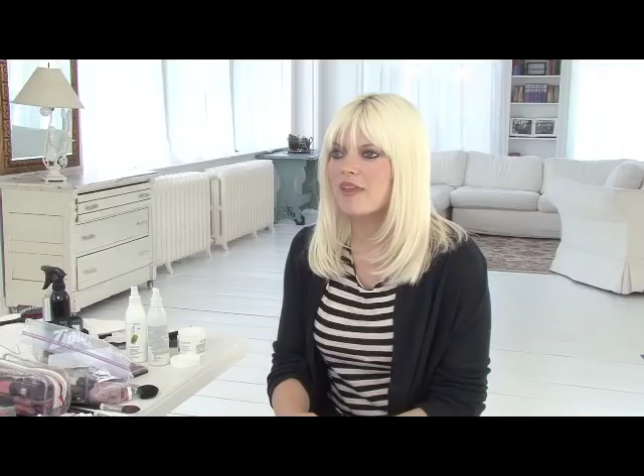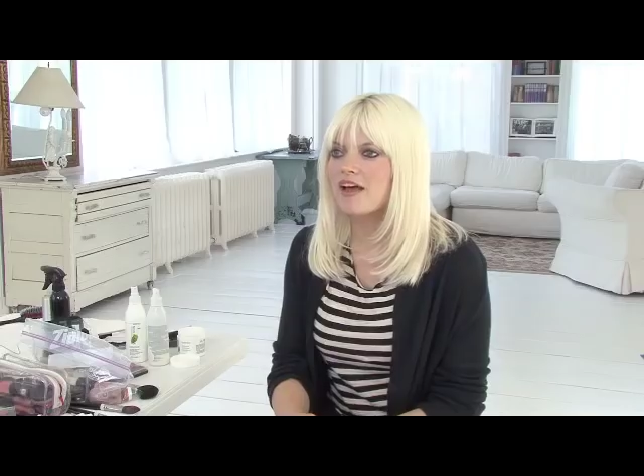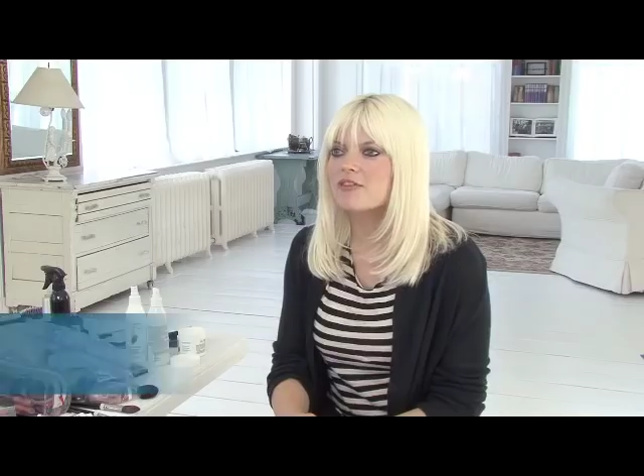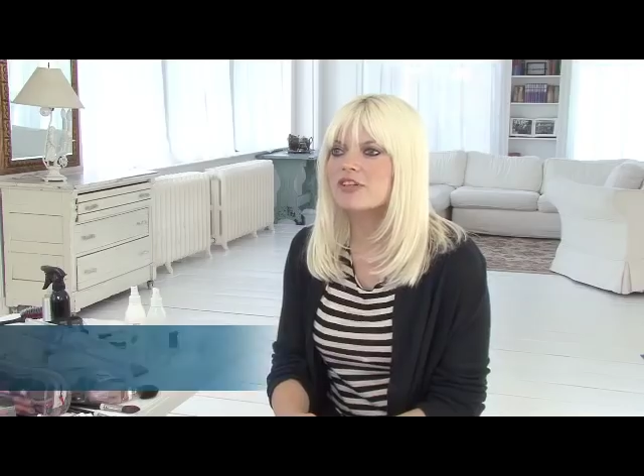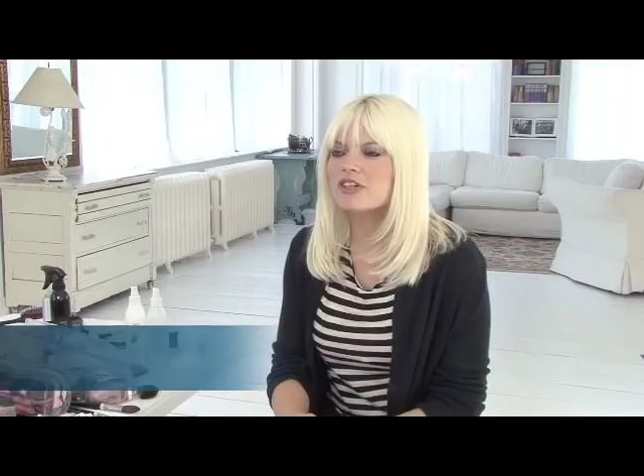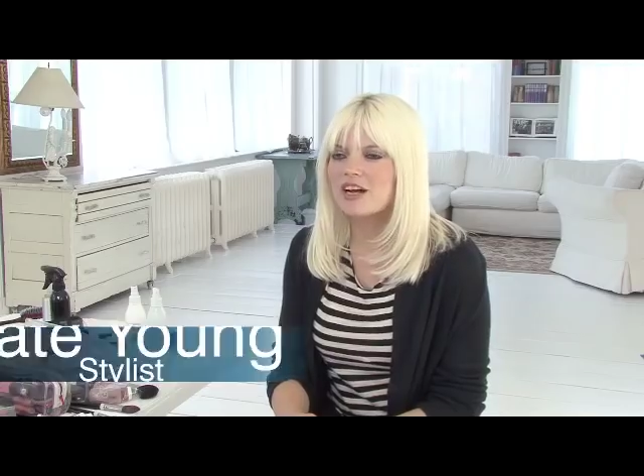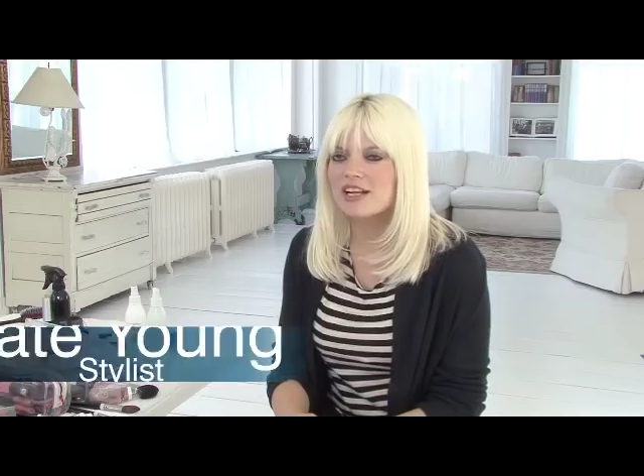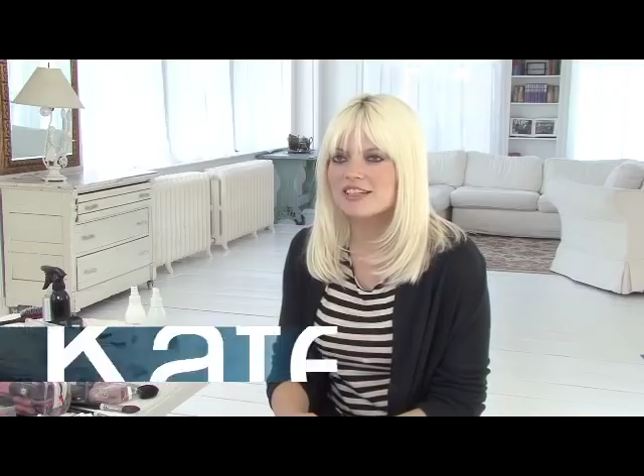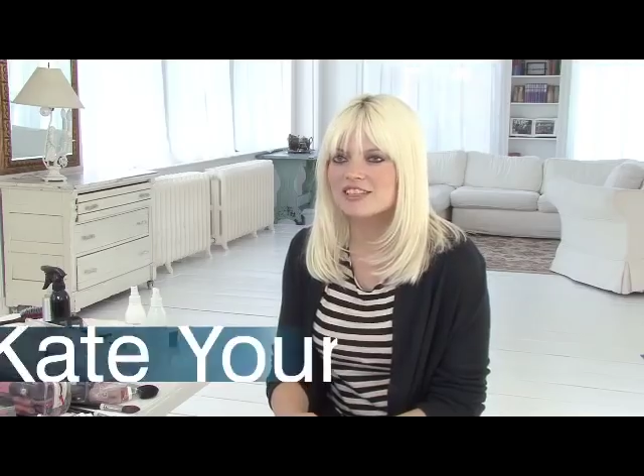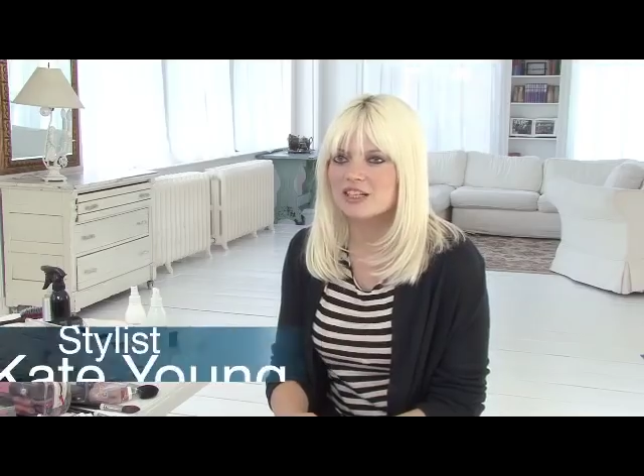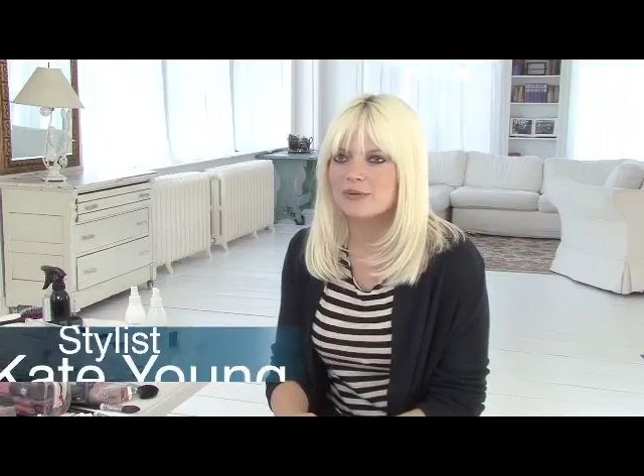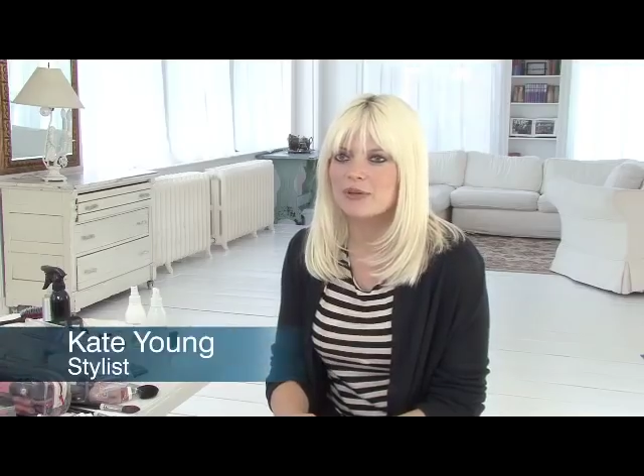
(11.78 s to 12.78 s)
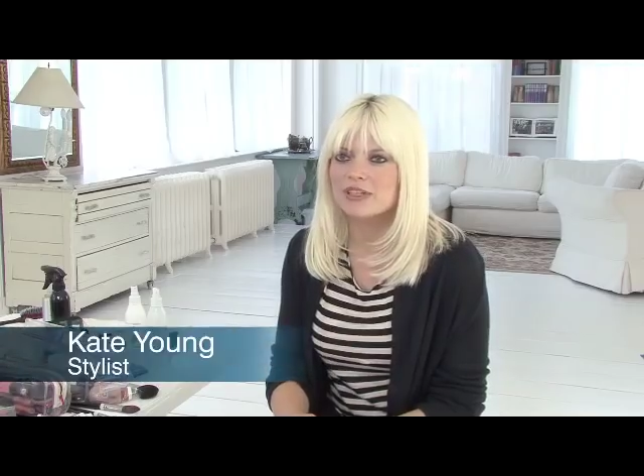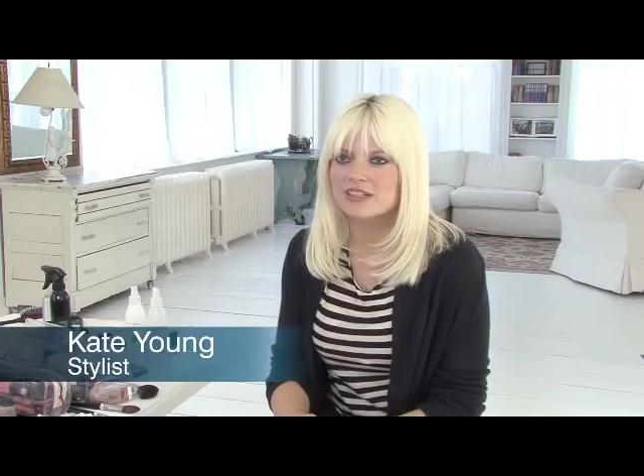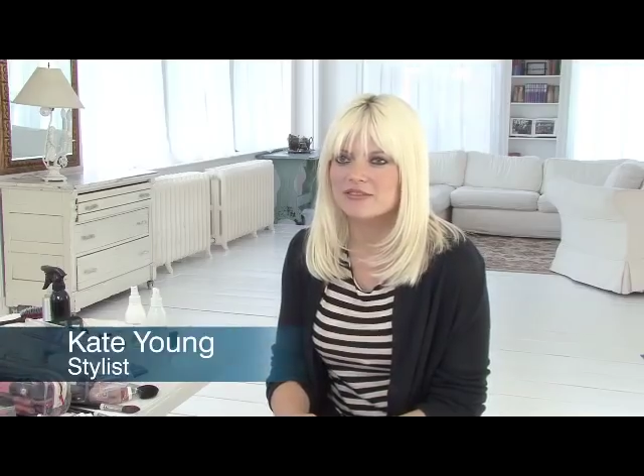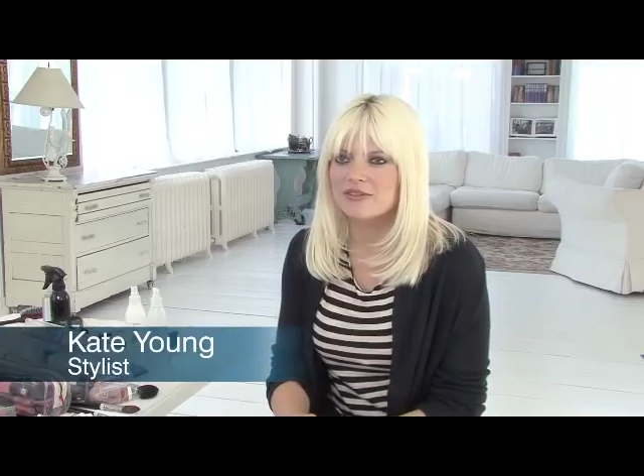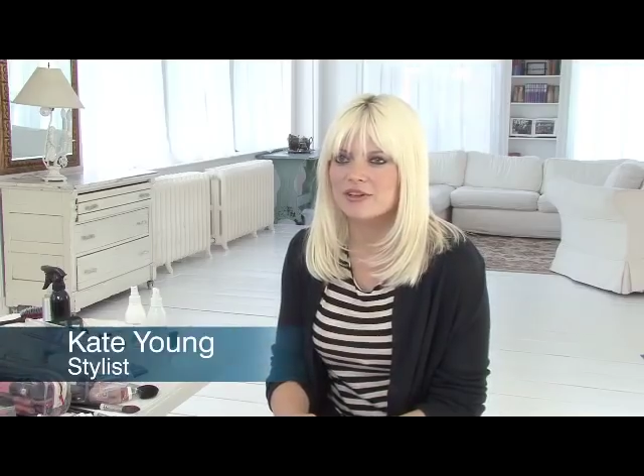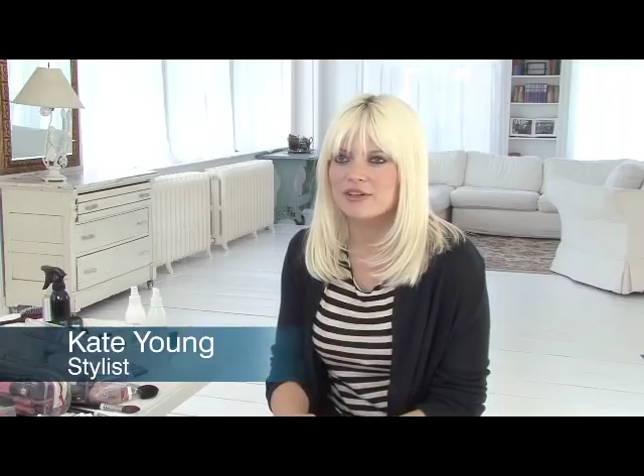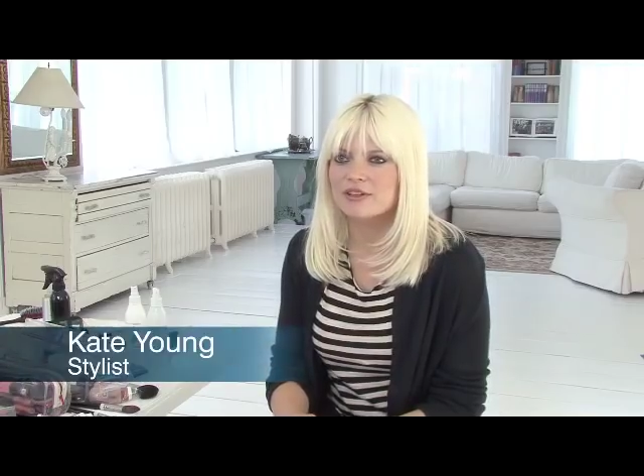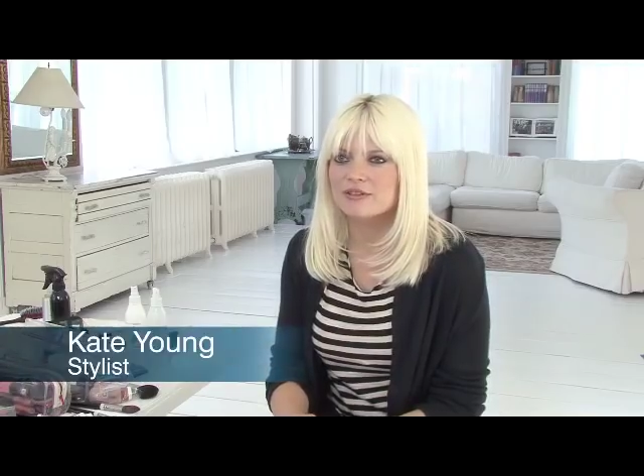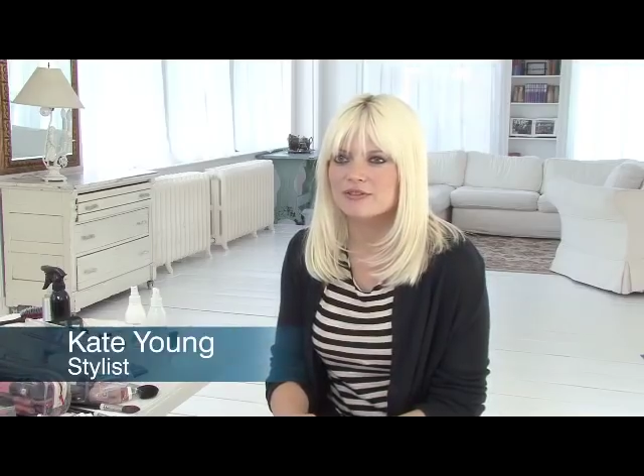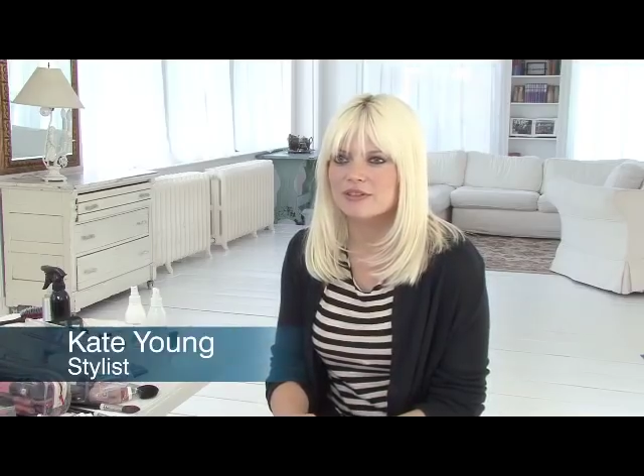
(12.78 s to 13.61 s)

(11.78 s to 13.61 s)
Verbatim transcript: After college, I worked at Vogue